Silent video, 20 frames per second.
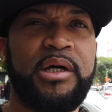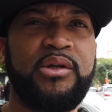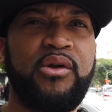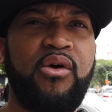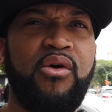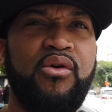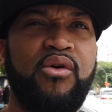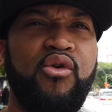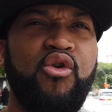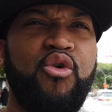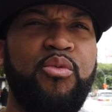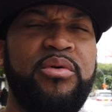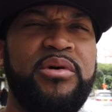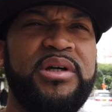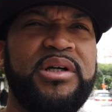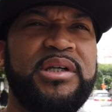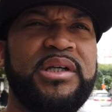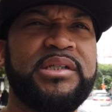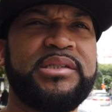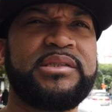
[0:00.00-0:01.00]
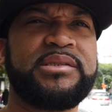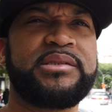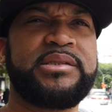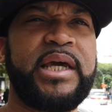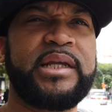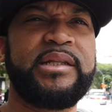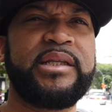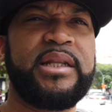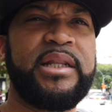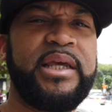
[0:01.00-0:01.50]
I know Uber is
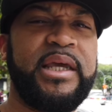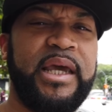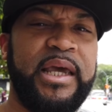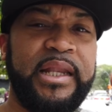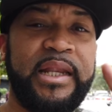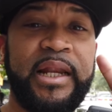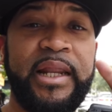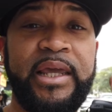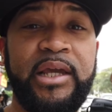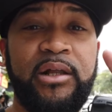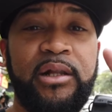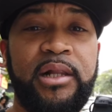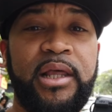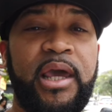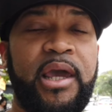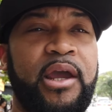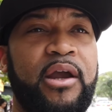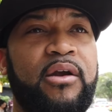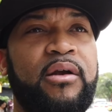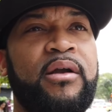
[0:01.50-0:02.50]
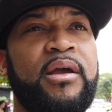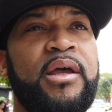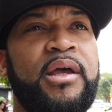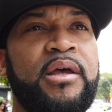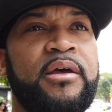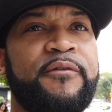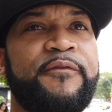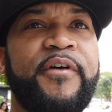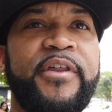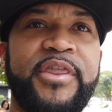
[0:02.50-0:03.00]
technically illegal here
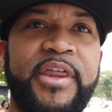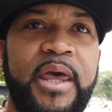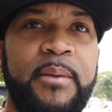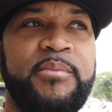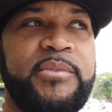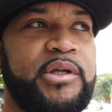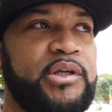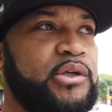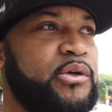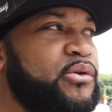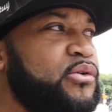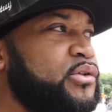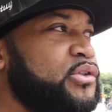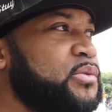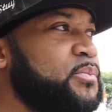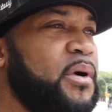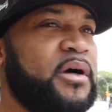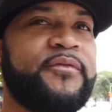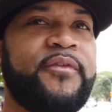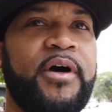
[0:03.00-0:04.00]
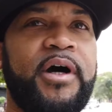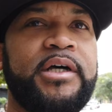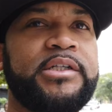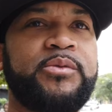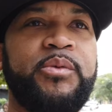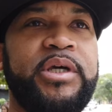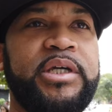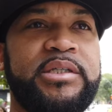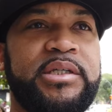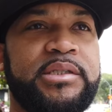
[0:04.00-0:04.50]
for them to use, but for
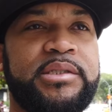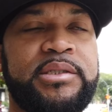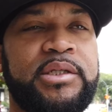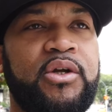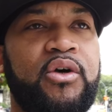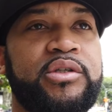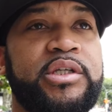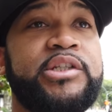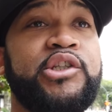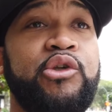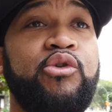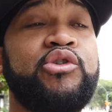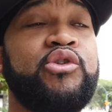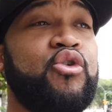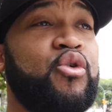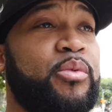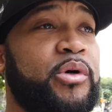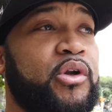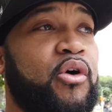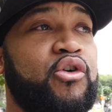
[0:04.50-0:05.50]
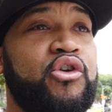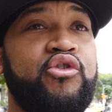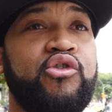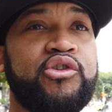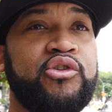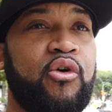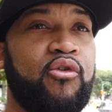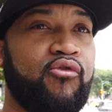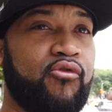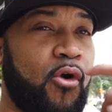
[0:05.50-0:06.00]
us, we could just, you know, just use Uber. Don't
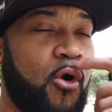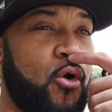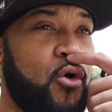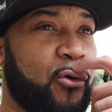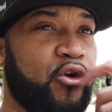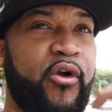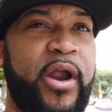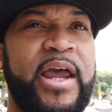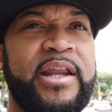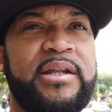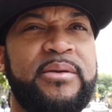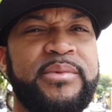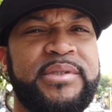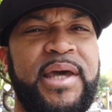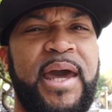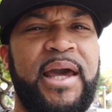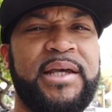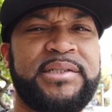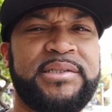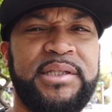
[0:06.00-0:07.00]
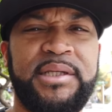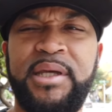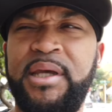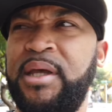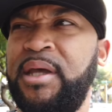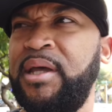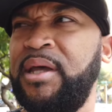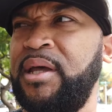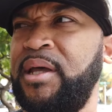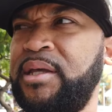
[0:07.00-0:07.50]
use no road random taxi.
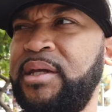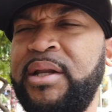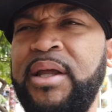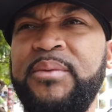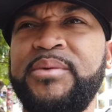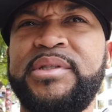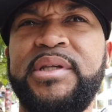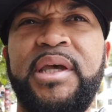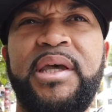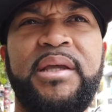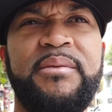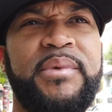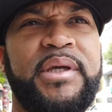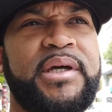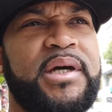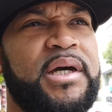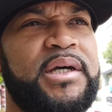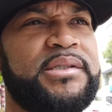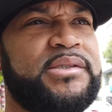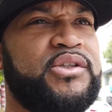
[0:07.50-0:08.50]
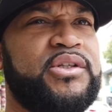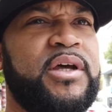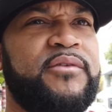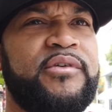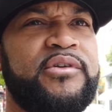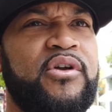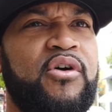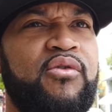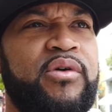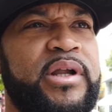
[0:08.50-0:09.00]
You know what I'm saying? Because you
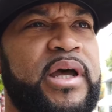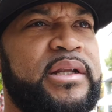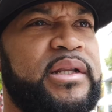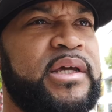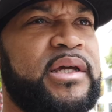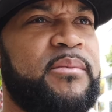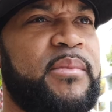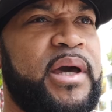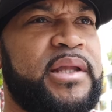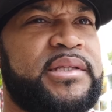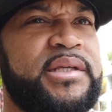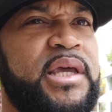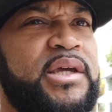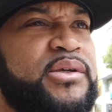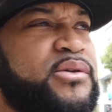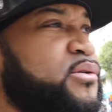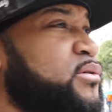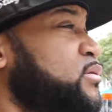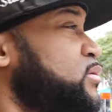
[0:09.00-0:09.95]
never know where that nigga might take you.